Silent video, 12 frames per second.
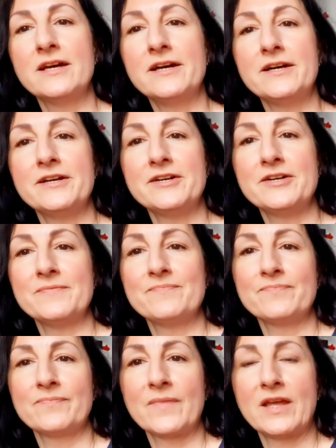
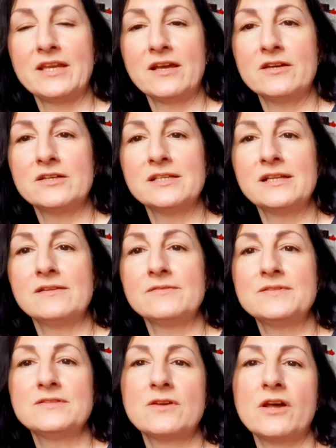um, and, a, and a
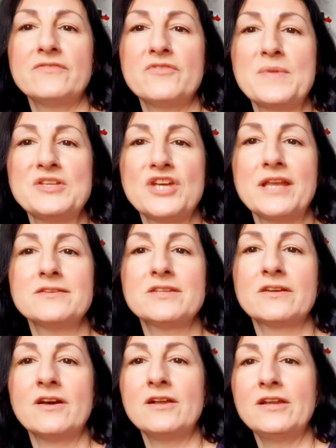kind of a magenta
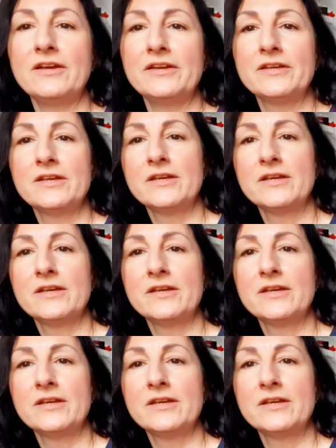colour